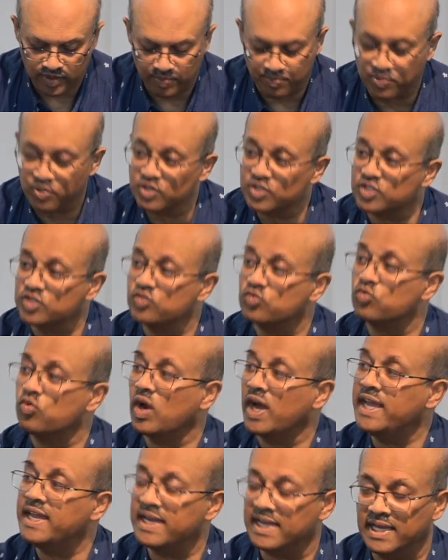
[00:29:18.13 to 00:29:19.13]
the
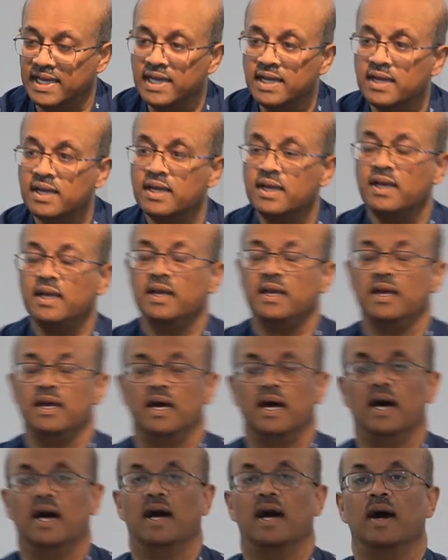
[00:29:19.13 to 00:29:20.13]
person writing
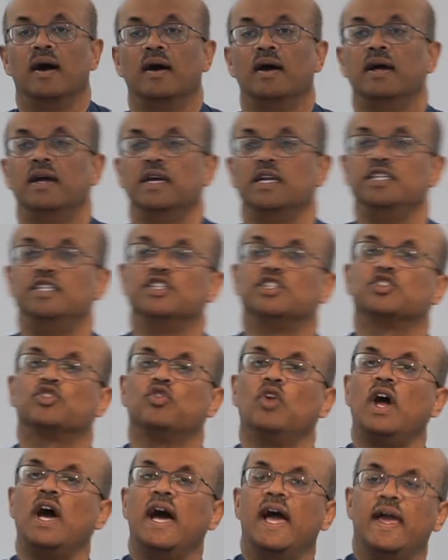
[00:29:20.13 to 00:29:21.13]
uh,
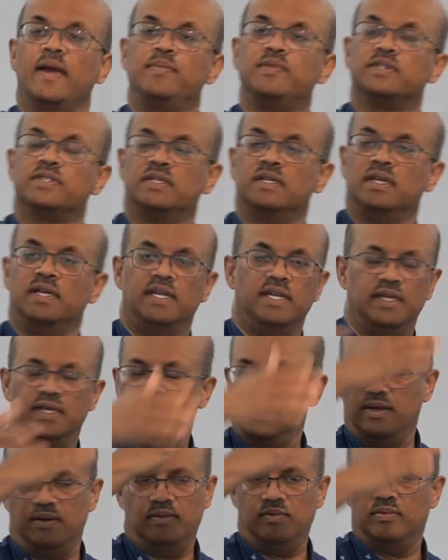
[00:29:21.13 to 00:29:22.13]
describes, he,